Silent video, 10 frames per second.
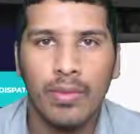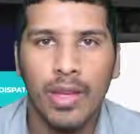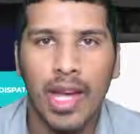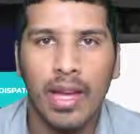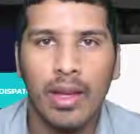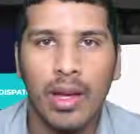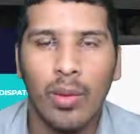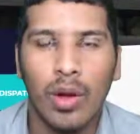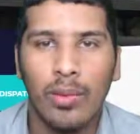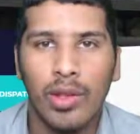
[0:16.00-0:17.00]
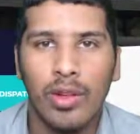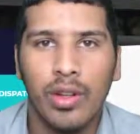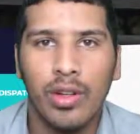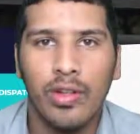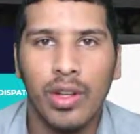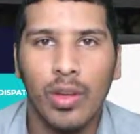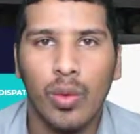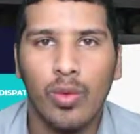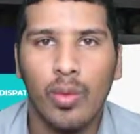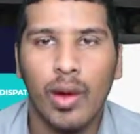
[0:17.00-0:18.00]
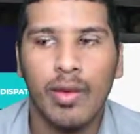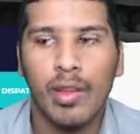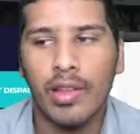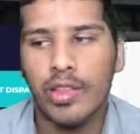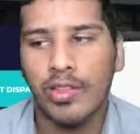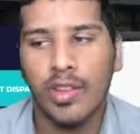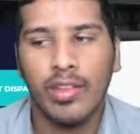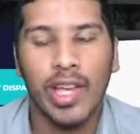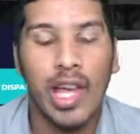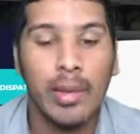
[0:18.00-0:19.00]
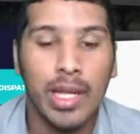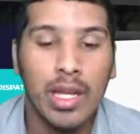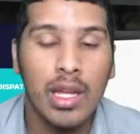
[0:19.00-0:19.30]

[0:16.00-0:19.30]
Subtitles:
Hi, and welcome to another video with American Logistics Academy.